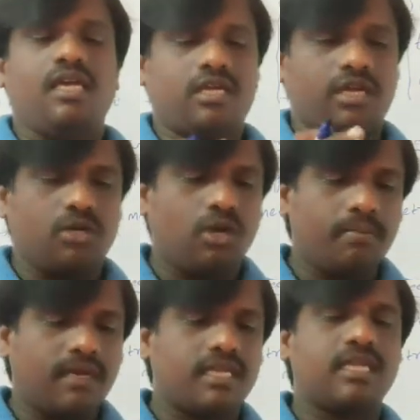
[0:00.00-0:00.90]

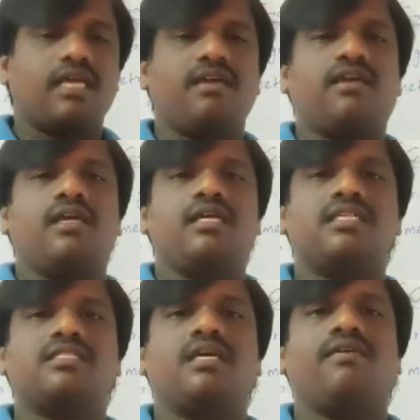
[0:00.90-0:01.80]
trigonometry
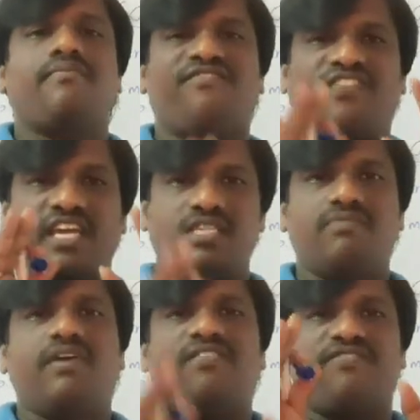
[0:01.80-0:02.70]
is a
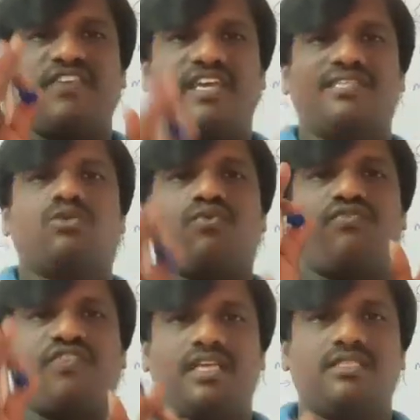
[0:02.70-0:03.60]
phase 1, phase 2,
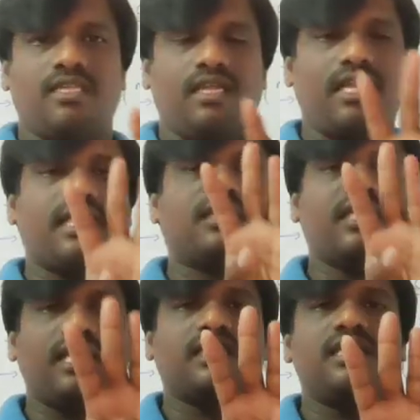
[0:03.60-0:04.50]
phase 3, like
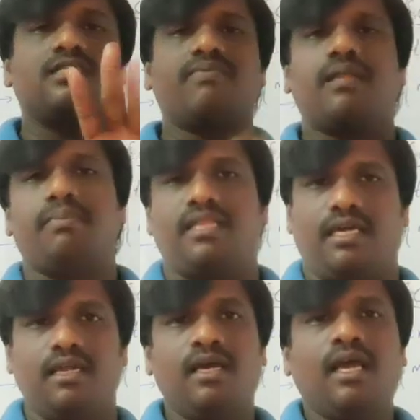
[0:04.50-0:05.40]
3 things will be
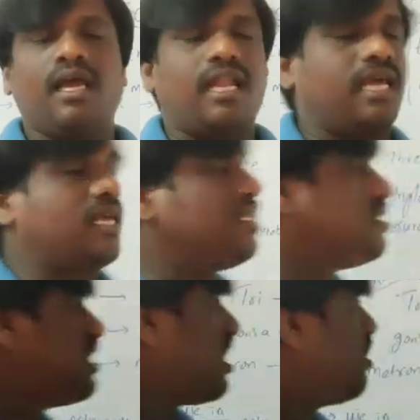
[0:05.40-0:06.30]
there. Like
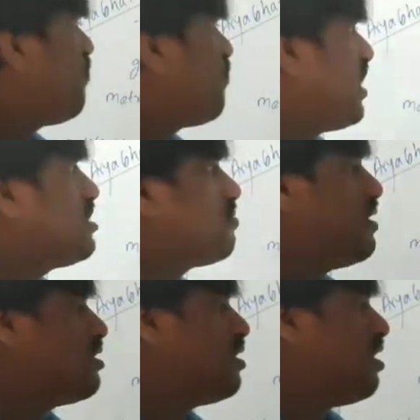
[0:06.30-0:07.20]
in JEE phase
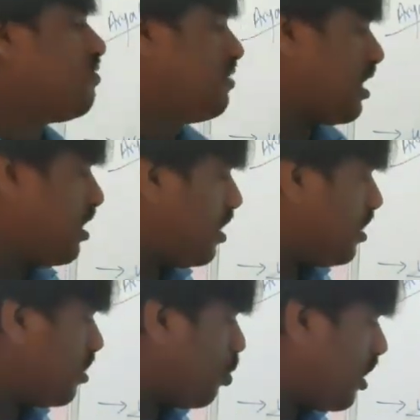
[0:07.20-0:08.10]
1, we are
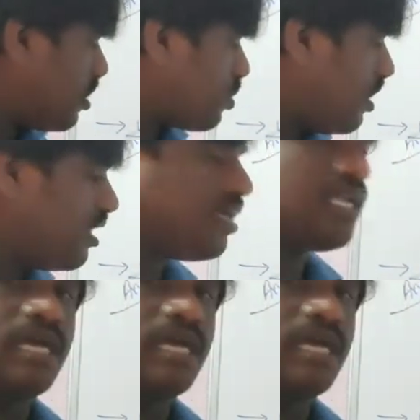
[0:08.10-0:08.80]
going to learn